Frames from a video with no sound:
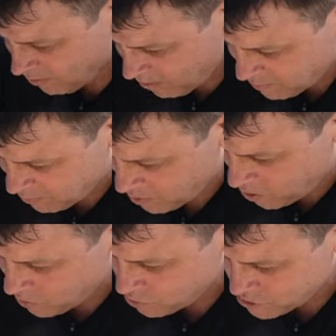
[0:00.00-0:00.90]
All right, so the
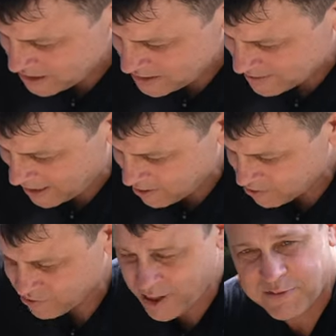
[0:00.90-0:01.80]
OG tire
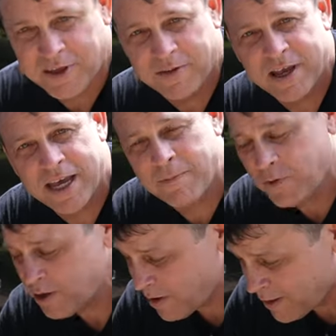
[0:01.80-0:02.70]
dressing, man,
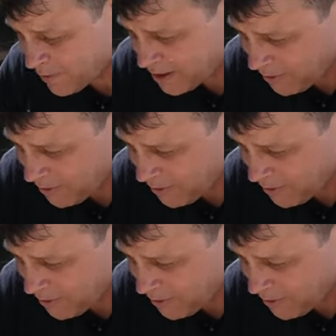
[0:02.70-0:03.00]
what do I think